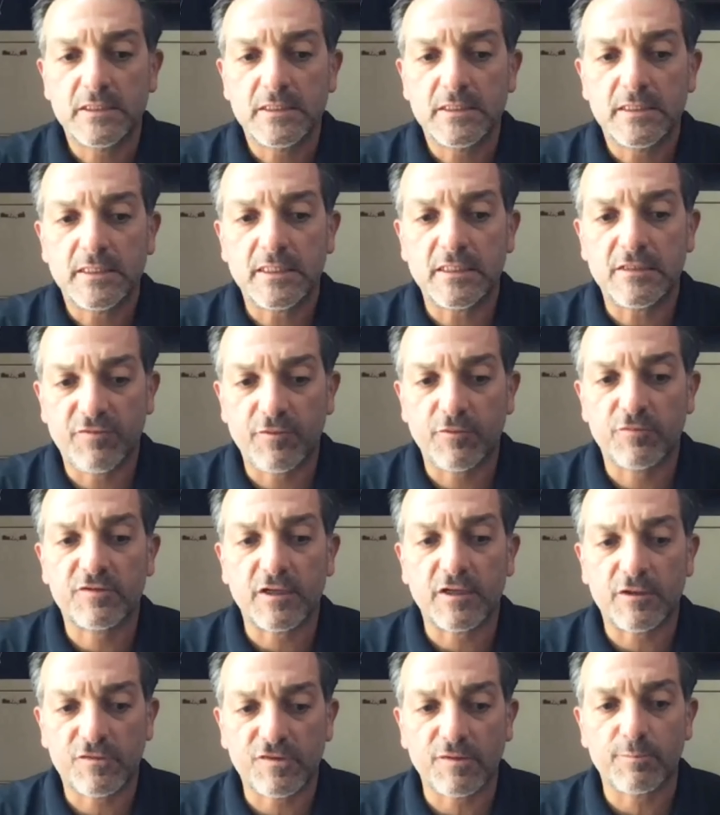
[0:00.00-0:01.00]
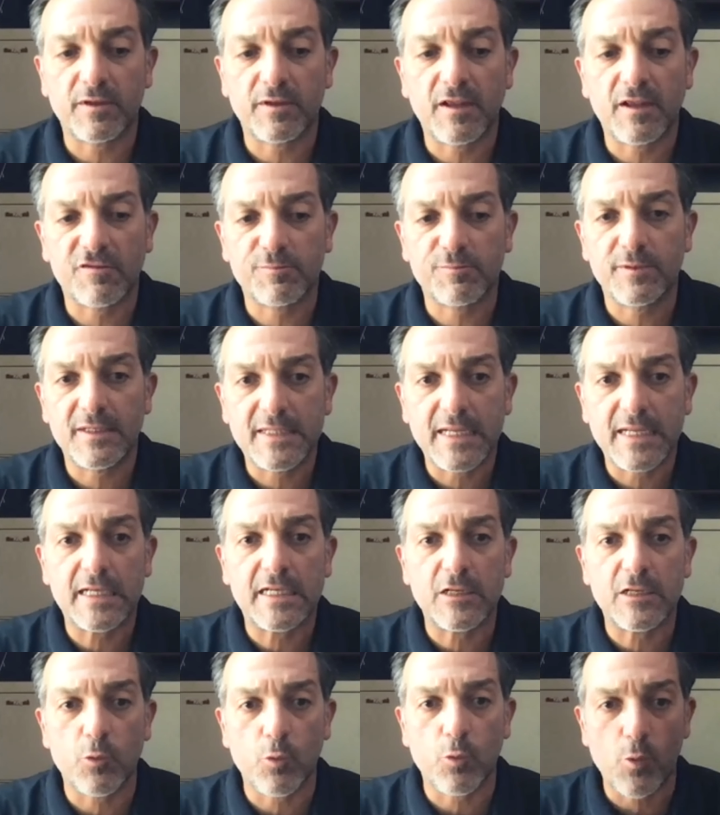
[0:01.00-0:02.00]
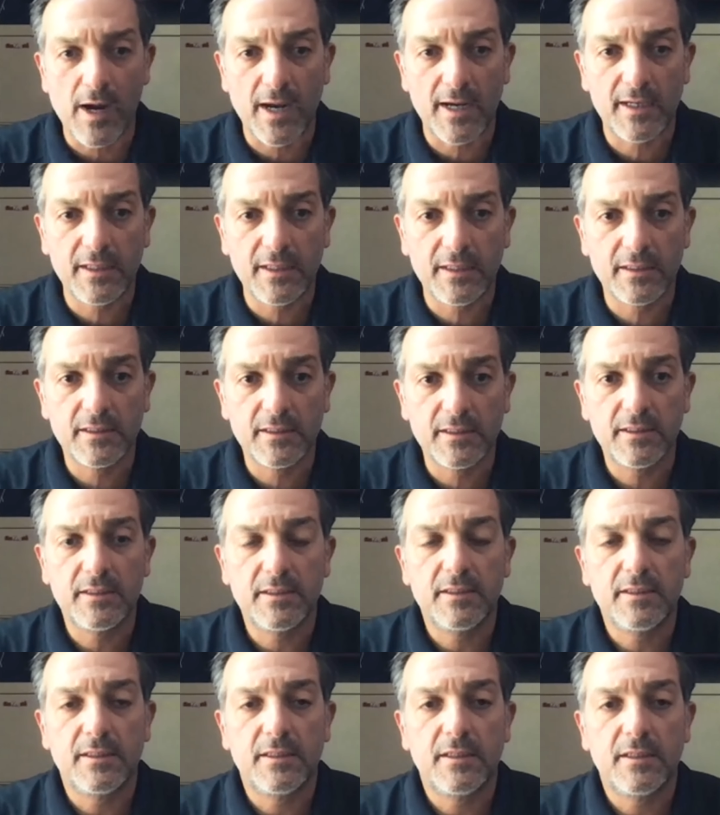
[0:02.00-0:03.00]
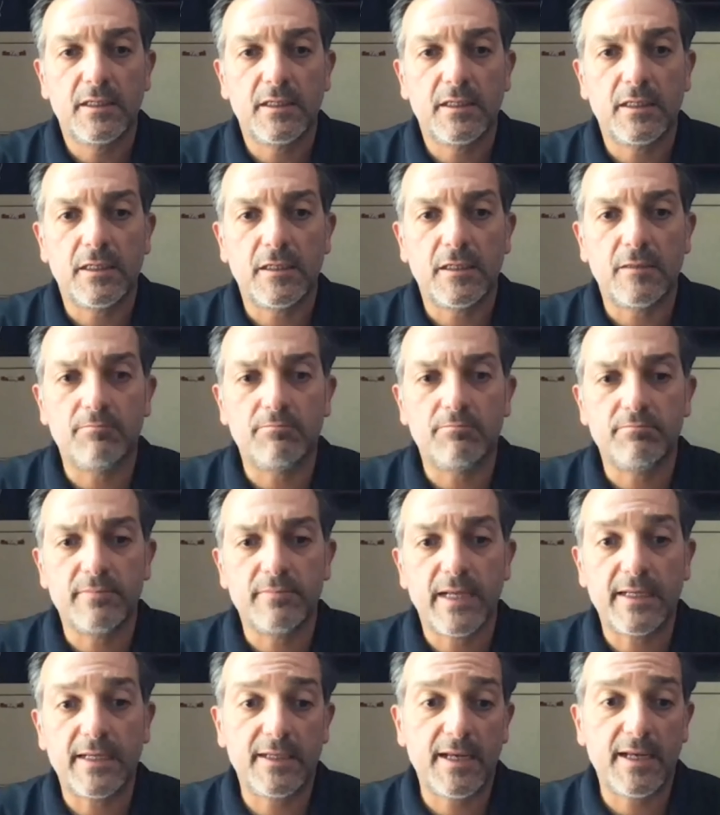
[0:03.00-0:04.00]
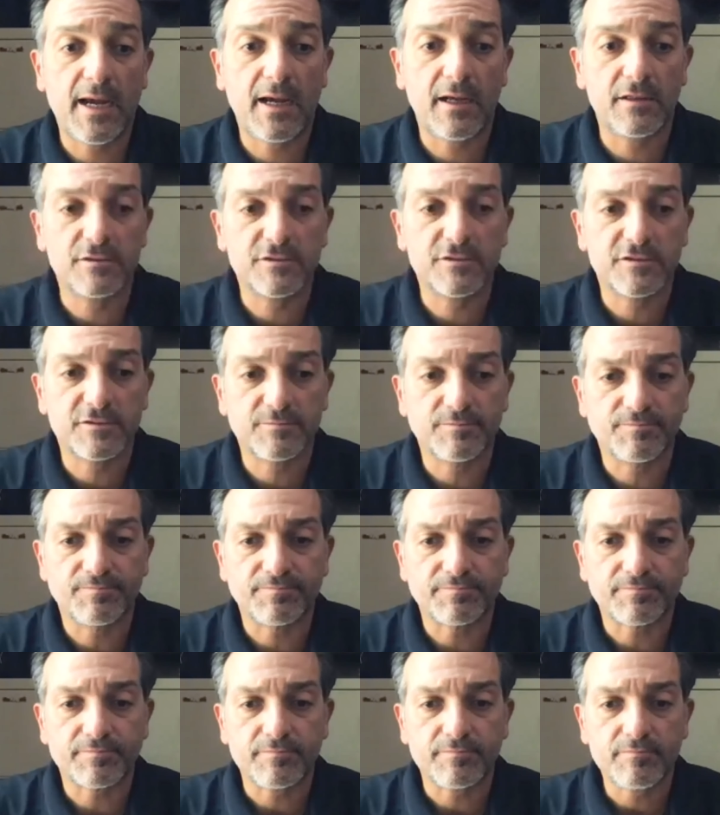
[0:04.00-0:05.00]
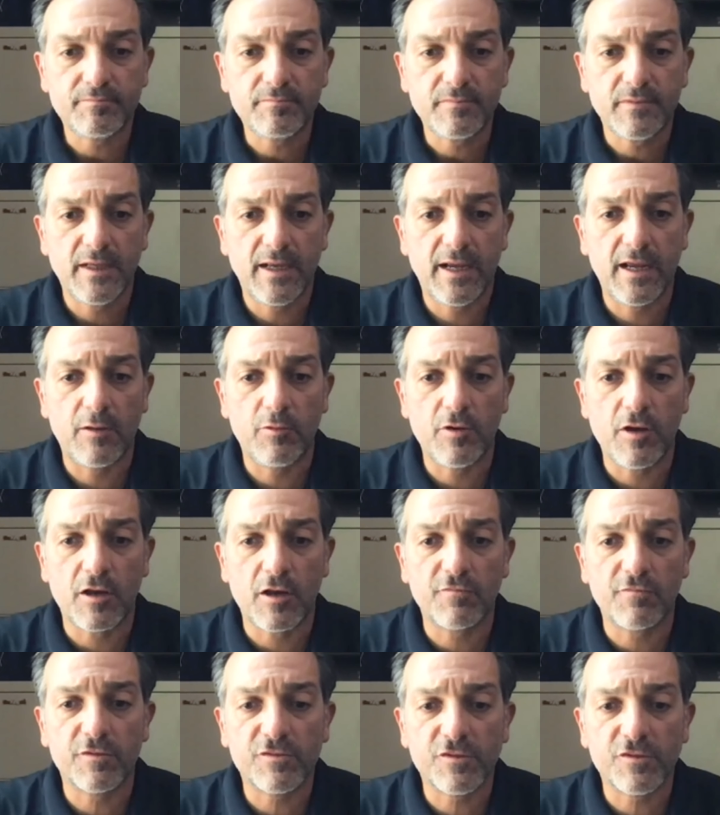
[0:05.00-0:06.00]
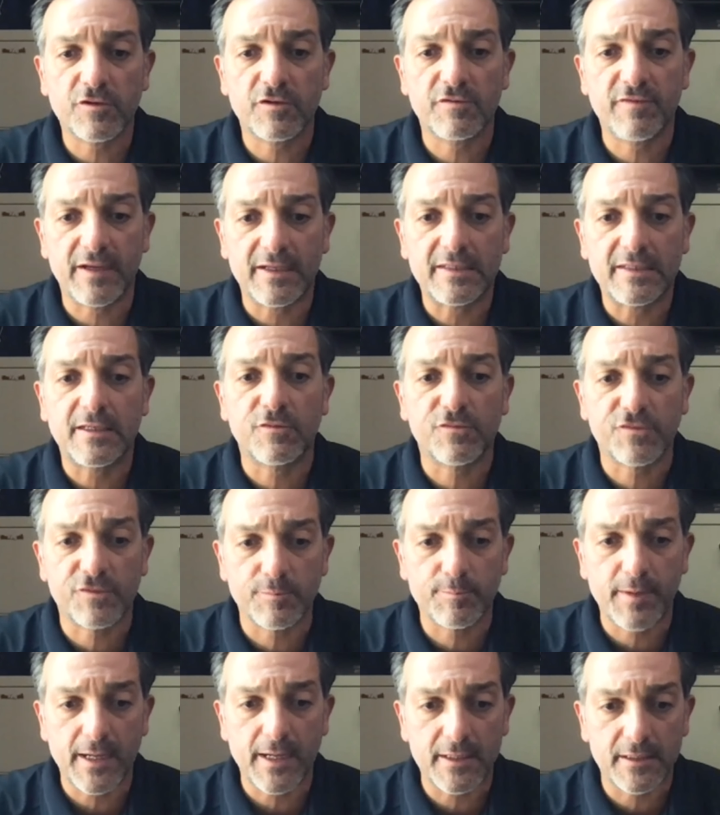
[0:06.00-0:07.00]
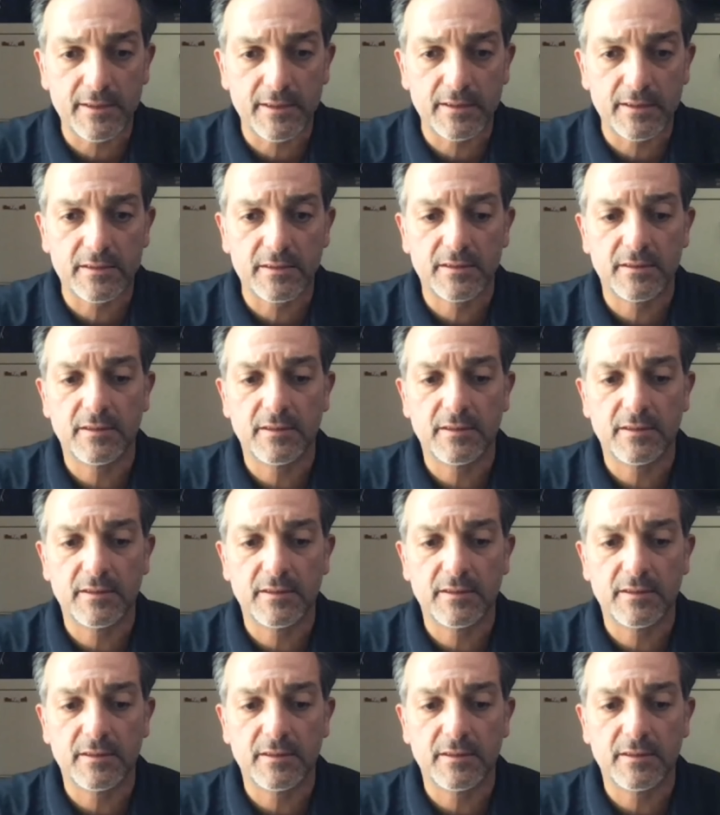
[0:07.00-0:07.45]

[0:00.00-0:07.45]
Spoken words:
It feels like something has been taken away, and it has. And none of us could have anticipated it.